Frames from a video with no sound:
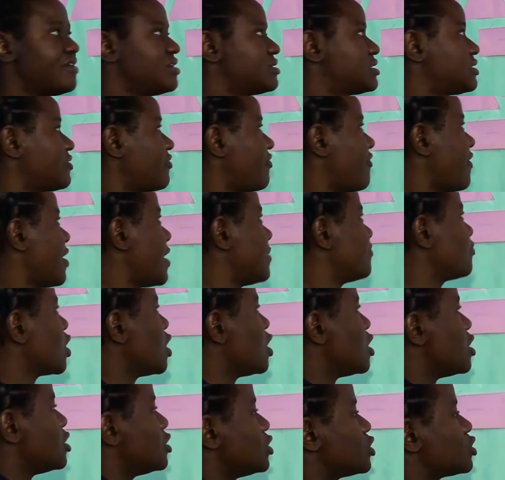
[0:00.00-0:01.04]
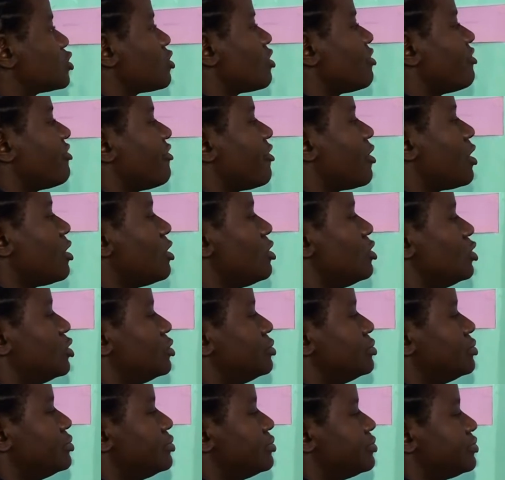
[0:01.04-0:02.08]
a sphere. So
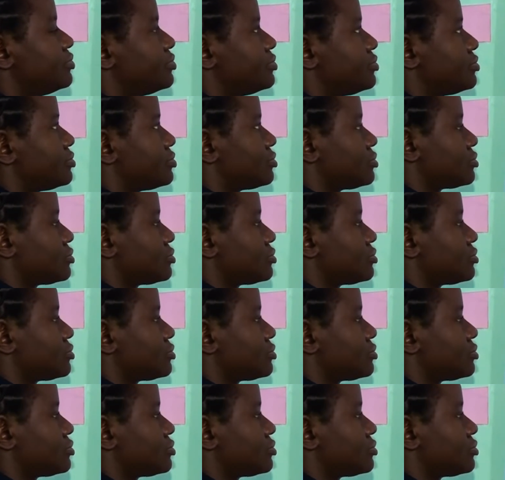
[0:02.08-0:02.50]
volume